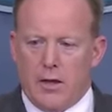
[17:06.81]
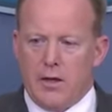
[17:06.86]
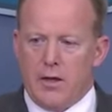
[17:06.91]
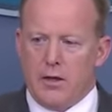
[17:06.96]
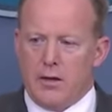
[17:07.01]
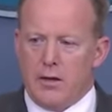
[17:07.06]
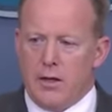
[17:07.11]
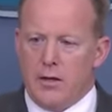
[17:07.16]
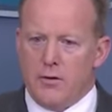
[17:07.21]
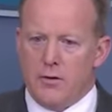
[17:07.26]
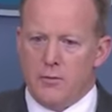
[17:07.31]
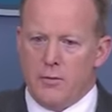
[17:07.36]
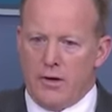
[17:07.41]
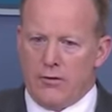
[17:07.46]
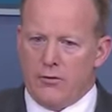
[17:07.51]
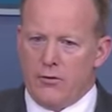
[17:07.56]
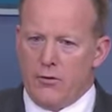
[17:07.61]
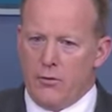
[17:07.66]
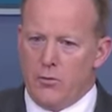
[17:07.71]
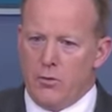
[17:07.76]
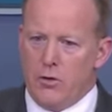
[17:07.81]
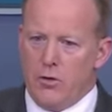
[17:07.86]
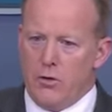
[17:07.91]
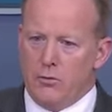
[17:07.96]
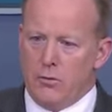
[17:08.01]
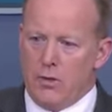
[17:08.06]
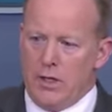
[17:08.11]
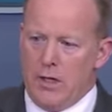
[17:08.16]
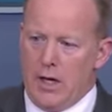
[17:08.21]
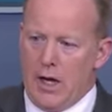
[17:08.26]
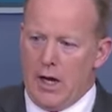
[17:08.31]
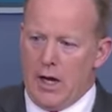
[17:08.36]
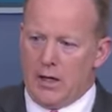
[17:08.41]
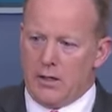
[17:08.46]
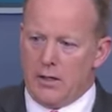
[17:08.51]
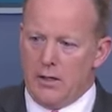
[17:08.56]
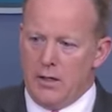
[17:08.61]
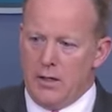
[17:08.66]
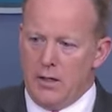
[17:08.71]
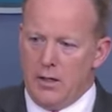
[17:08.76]
I think that the rest of the world, when he
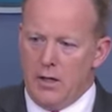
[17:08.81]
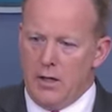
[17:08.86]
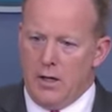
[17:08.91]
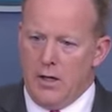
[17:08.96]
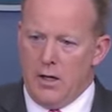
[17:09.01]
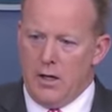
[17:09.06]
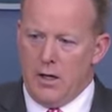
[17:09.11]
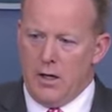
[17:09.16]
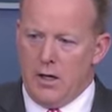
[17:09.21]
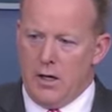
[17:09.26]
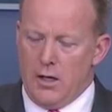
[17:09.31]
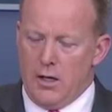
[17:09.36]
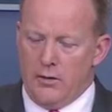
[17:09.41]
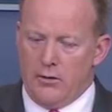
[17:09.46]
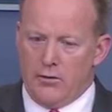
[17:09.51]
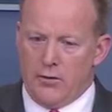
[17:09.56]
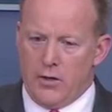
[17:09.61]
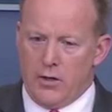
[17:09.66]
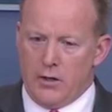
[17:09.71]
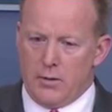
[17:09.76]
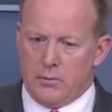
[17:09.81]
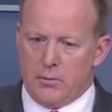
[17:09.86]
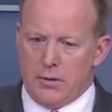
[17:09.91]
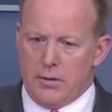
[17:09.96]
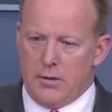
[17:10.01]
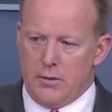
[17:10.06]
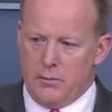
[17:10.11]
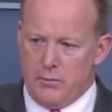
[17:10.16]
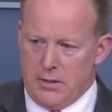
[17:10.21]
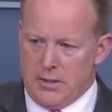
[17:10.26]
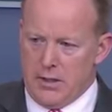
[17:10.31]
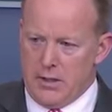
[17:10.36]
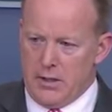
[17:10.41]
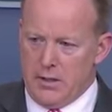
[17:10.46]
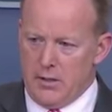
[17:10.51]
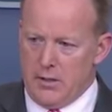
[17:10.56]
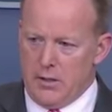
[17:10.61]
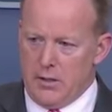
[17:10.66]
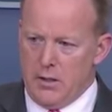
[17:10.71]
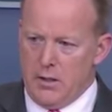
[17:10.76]
acted uh, in Syria in
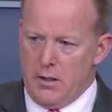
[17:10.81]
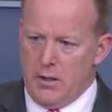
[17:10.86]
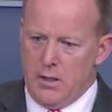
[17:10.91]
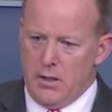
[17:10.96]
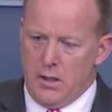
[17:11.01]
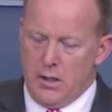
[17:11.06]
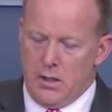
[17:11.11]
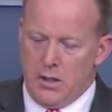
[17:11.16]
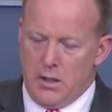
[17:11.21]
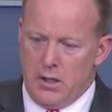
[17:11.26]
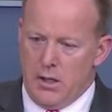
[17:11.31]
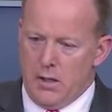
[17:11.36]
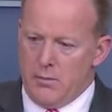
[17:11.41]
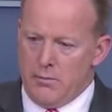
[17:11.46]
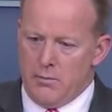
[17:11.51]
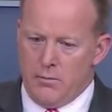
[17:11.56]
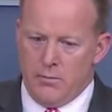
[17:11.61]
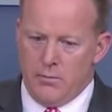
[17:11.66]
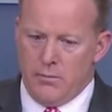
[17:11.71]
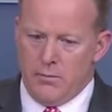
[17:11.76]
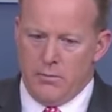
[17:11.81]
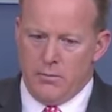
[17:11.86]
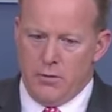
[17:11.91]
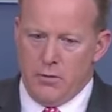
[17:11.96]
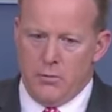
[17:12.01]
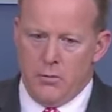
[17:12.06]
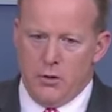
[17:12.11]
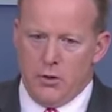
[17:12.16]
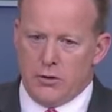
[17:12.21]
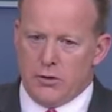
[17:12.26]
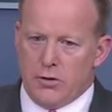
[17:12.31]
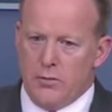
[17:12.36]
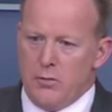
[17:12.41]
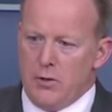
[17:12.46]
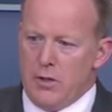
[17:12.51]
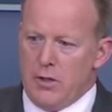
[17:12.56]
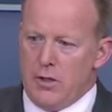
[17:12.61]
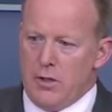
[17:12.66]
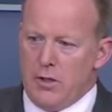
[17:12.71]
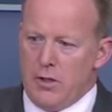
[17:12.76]
particular, um, the world
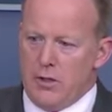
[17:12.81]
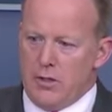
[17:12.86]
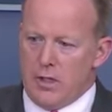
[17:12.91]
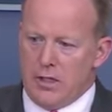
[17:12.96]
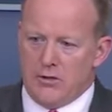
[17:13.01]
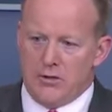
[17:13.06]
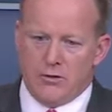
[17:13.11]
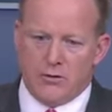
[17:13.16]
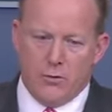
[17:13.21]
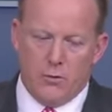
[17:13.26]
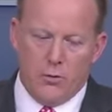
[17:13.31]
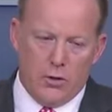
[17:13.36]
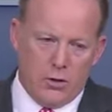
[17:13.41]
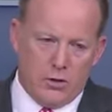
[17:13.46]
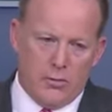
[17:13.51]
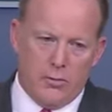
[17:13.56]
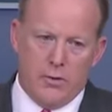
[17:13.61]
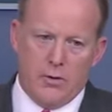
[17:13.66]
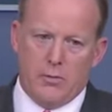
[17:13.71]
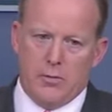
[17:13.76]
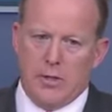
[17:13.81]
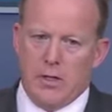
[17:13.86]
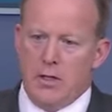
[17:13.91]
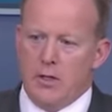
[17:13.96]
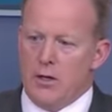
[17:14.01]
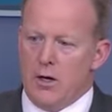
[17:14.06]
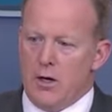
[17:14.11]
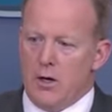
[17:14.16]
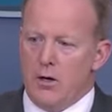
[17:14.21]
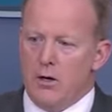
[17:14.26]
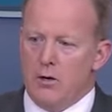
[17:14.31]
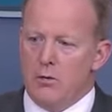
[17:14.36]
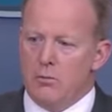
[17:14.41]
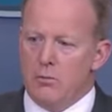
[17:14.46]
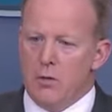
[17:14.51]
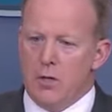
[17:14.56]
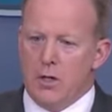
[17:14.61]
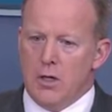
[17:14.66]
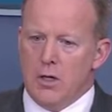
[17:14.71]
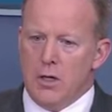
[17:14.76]
community, not just the world community, but here at
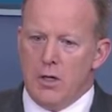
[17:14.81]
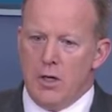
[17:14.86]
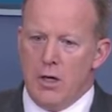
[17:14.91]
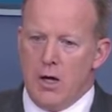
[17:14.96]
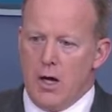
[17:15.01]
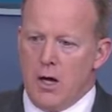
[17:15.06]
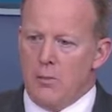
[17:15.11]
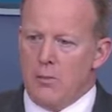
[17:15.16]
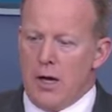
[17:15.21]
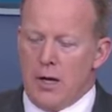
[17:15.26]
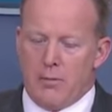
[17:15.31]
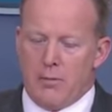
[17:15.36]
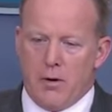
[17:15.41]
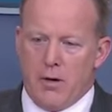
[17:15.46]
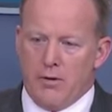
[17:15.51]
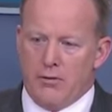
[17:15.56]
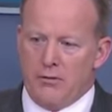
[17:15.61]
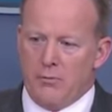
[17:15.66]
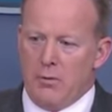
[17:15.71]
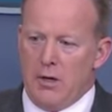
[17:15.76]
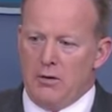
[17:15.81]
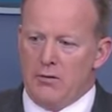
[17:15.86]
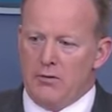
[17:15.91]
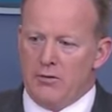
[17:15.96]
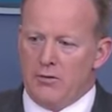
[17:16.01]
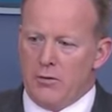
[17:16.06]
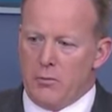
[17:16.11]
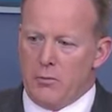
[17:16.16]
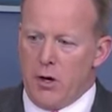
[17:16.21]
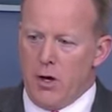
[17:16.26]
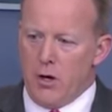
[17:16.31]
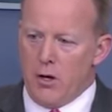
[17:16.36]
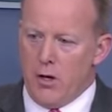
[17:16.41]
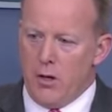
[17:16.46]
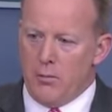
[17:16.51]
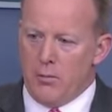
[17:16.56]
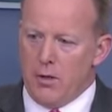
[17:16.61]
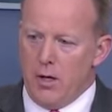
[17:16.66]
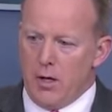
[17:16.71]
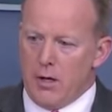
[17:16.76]
home, on a bipartisan basis,
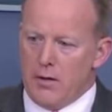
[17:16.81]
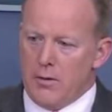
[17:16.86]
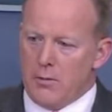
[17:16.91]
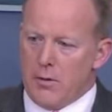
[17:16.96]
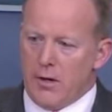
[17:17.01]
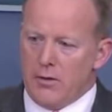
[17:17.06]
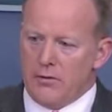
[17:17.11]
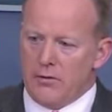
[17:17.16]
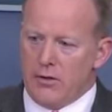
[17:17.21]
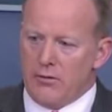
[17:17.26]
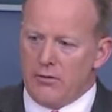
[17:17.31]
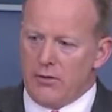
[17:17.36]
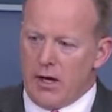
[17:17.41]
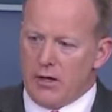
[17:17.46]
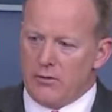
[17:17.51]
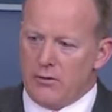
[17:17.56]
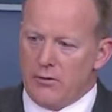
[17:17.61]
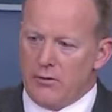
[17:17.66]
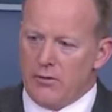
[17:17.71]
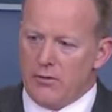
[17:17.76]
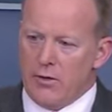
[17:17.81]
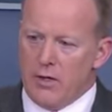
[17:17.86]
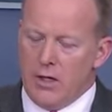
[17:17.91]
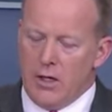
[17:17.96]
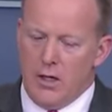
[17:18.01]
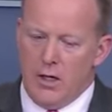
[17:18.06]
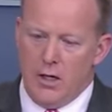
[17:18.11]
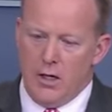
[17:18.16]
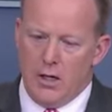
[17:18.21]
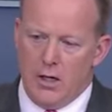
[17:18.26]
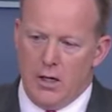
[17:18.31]
applauded, applauded the president's actions